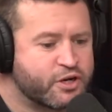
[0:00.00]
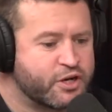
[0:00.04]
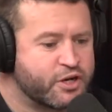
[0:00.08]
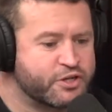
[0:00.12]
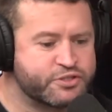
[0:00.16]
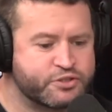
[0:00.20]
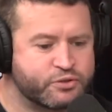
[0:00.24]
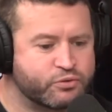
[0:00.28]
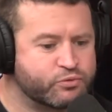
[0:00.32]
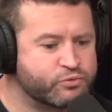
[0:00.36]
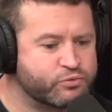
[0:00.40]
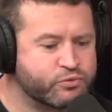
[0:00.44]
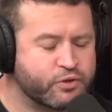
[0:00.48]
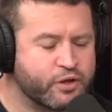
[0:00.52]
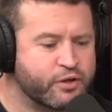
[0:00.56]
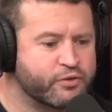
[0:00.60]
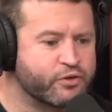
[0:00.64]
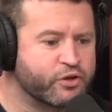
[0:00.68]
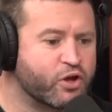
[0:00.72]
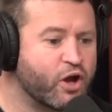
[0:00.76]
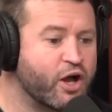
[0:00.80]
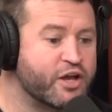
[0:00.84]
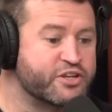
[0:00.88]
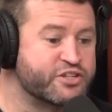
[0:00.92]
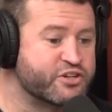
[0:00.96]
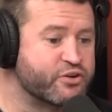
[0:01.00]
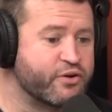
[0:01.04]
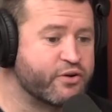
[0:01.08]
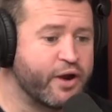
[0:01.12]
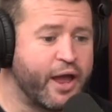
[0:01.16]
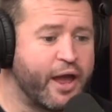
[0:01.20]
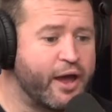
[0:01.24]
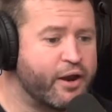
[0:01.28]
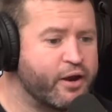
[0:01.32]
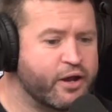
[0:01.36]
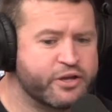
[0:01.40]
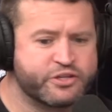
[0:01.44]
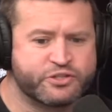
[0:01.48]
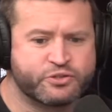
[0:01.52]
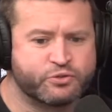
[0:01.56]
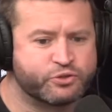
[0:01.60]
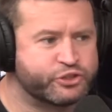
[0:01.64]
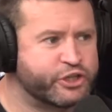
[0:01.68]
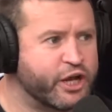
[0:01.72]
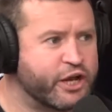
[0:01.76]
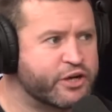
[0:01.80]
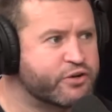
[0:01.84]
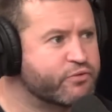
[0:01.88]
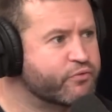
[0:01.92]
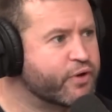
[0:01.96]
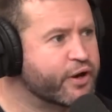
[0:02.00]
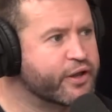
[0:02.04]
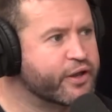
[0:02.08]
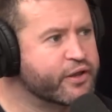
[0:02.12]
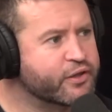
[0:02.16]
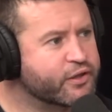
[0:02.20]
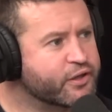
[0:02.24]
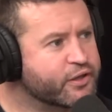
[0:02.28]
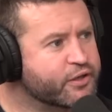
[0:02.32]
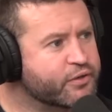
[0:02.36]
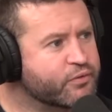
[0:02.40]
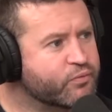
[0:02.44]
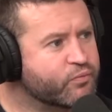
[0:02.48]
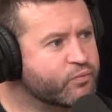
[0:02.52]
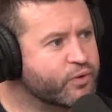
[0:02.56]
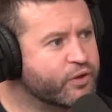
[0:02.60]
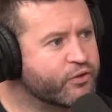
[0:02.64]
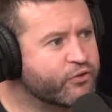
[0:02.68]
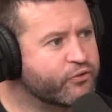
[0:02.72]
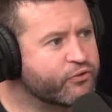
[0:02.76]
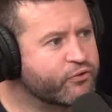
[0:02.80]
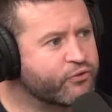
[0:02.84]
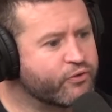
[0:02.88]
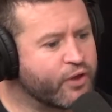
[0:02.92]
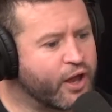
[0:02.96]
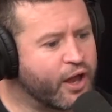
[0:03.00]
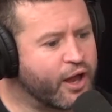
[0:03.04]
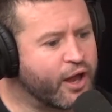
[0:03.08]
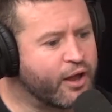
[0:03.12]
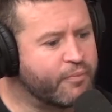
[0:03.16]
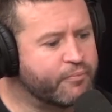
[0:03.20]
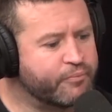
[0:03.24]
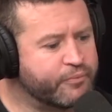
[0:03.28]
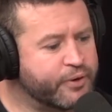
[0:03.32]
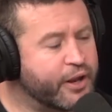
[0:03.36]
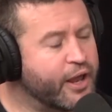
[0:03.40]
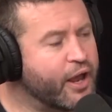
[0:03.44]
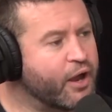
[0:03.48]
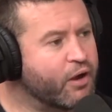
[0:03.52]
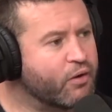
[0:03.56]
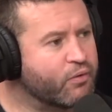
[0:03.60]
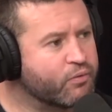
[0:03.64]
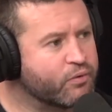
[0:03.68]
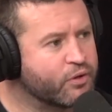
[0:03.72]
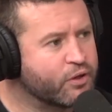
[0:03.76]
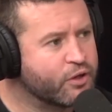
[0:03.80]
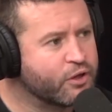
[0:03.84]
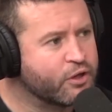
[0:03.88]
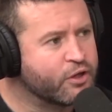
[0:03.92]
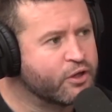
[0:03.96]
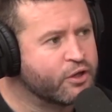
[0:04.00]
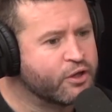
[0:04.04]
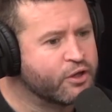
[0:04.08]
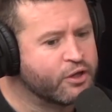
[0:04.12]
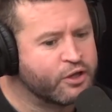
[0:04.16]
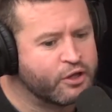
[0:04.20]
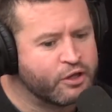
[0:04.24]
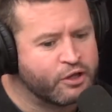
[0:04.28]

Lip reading: and the guys that are out, I still chat regularly with now. Yeah.